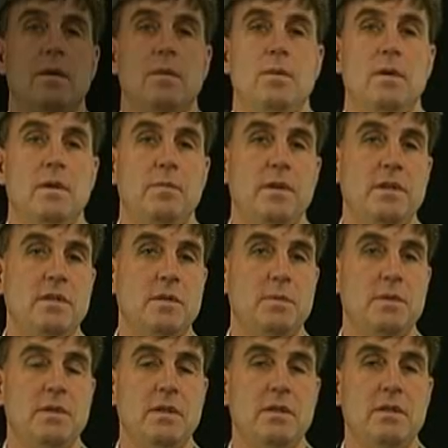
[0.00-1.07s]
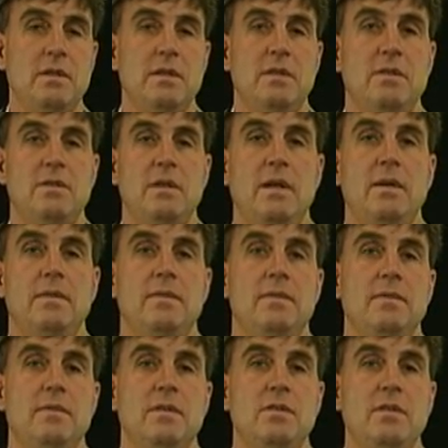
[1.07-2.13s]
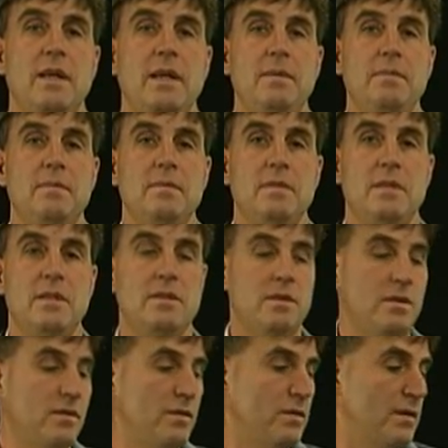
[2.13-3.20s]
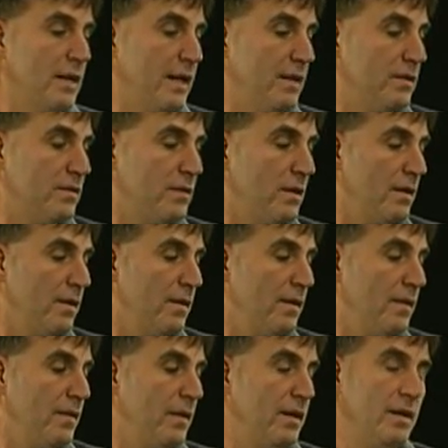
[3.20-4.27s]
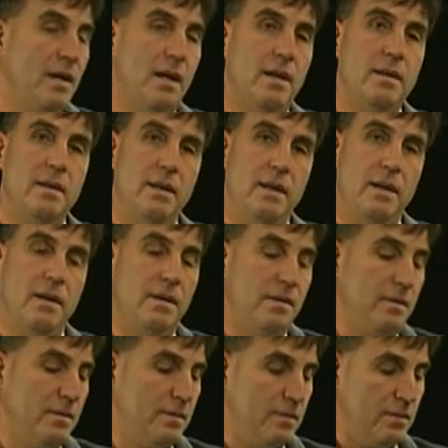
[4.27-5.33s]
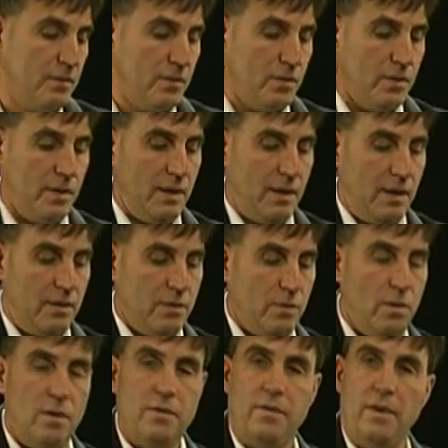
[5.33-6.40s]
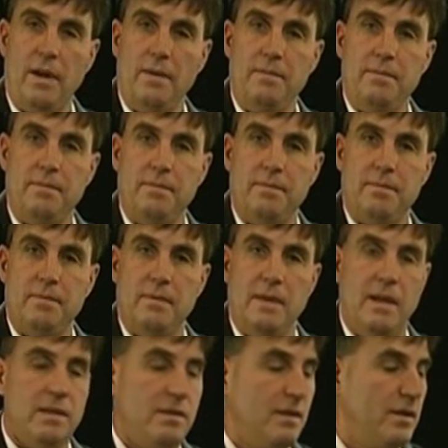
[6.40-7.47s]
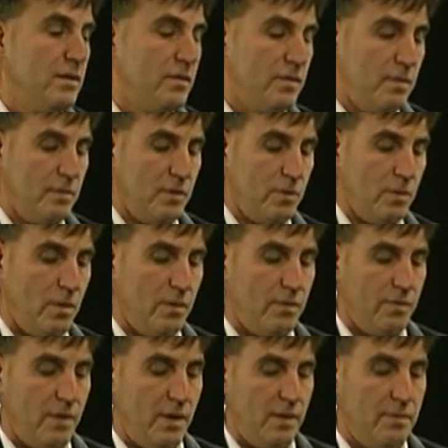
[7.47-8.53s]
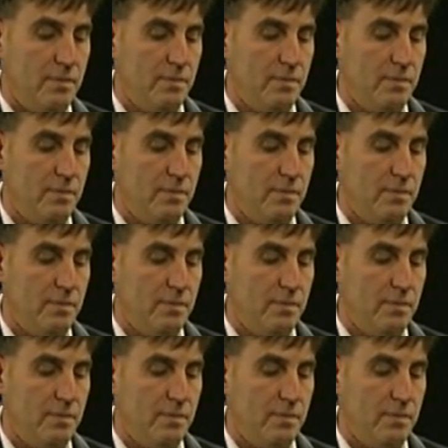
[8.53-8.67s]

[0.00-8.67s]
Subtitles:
Where the bridge is positioned is the same distance as the nut here to the 12th fret, as it is from the 12th fret